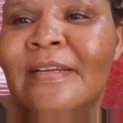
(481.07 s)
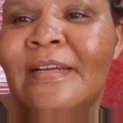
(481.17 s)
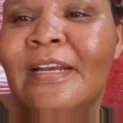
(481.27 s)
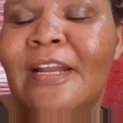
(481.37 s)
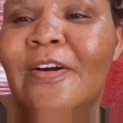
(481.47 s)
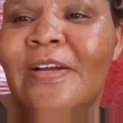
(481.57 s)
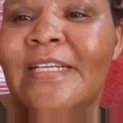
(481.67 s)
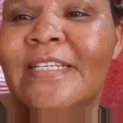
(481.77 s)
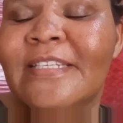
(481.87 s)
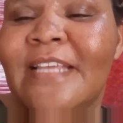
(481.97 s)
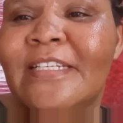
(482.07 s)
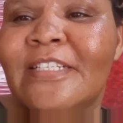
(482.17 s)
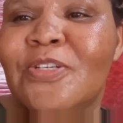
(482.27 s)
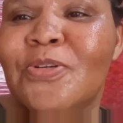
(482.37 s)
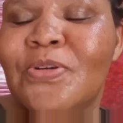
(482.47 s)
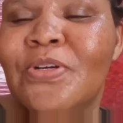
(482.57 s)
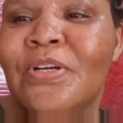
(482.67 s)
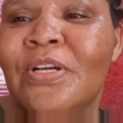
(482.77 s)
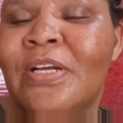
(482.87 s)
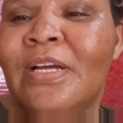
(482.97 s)
Now it is 32
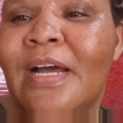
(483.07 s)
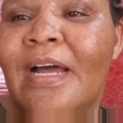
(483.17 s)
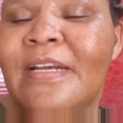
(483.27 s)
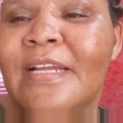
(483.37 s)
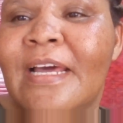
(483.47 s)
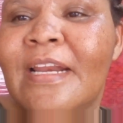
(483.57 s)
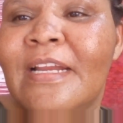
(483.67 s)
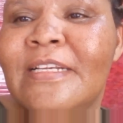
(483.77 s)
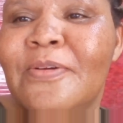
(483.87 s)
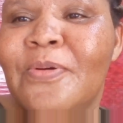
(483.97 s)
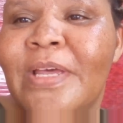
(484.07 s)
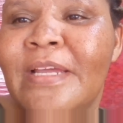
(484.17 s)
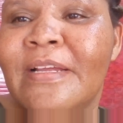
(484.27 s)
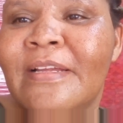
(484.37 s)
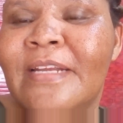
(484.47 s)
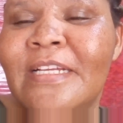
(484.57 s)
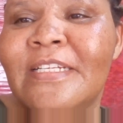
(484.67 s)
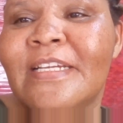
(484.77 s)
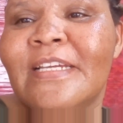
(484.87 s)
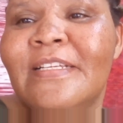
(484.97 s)
and currently weighing
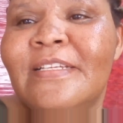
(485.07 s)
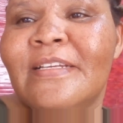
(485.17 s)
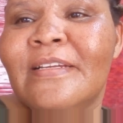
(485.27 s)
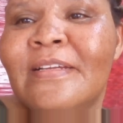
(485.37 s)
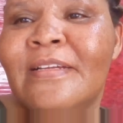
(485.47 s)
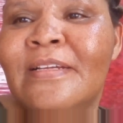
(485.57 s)
90 kg.